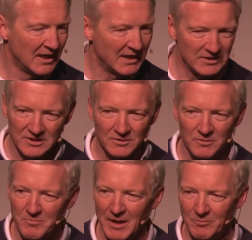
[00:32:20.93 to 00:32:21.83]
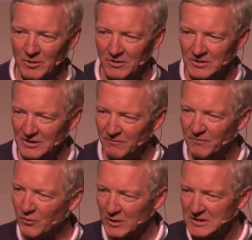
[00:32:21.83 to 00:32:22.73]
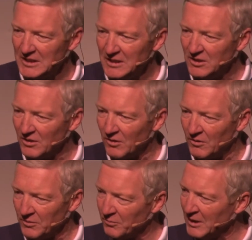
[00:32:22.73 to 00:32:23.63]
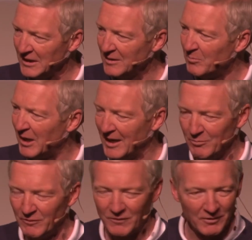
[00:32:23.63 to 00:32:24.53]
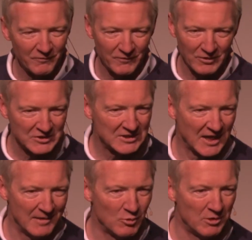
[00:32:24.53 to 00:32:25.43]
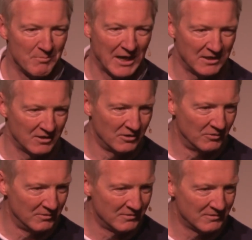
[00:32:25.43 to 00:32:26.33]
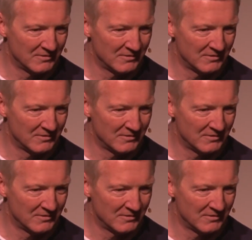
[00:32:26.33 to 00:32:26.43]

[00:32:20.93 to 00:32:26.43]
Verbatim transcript: I still remember as a 14 year old reading the Bible for the first time on my own